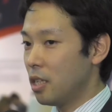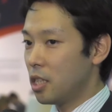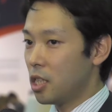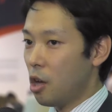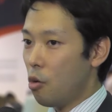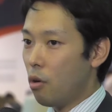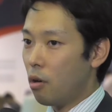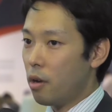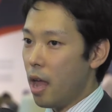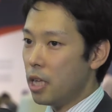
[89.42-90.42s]
So
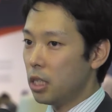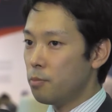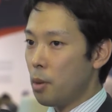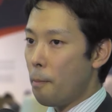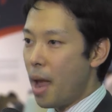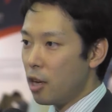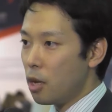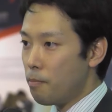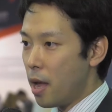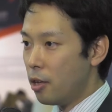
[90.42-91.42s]
our
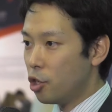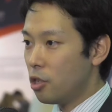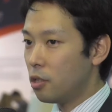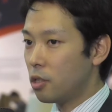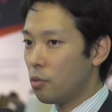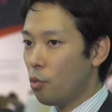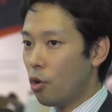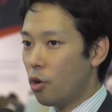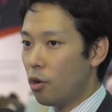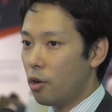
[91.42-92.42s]
asymptomatic patients
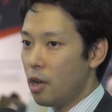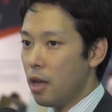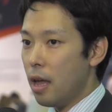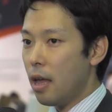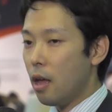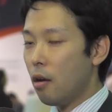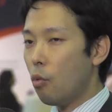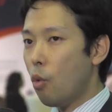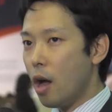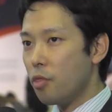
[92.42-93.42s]
were
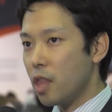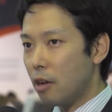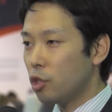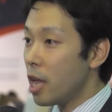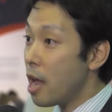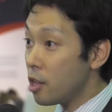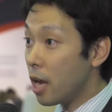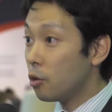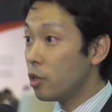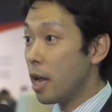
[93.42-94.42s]

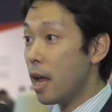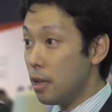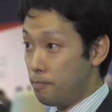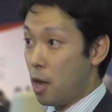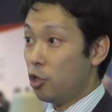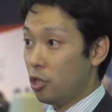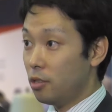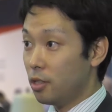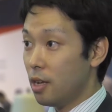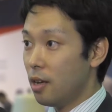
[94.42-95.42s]
1,808
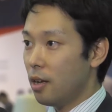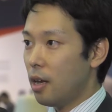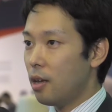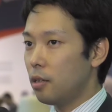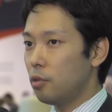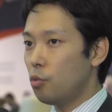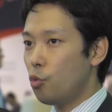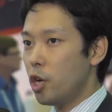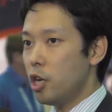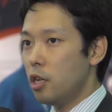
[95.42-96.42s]
patients, and
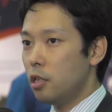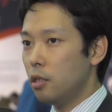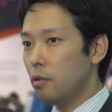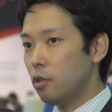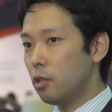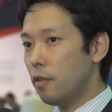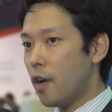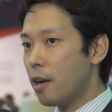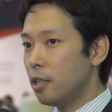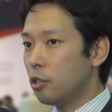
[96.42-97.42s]
we
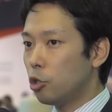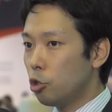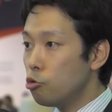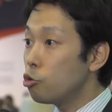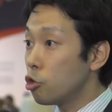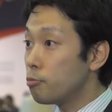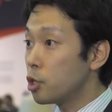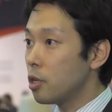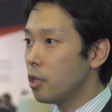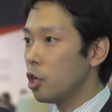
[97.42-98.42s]
divided two
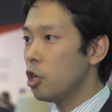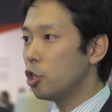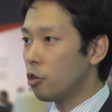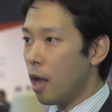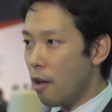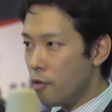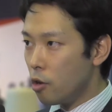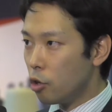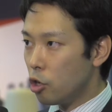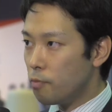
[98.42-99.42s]
groups, the initial
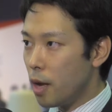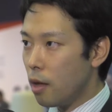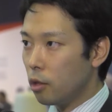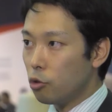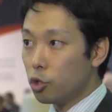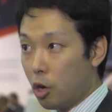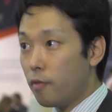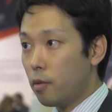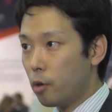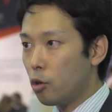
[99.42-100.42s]
AVR group and the
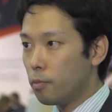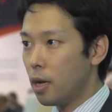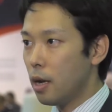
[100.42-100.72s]
conservative group.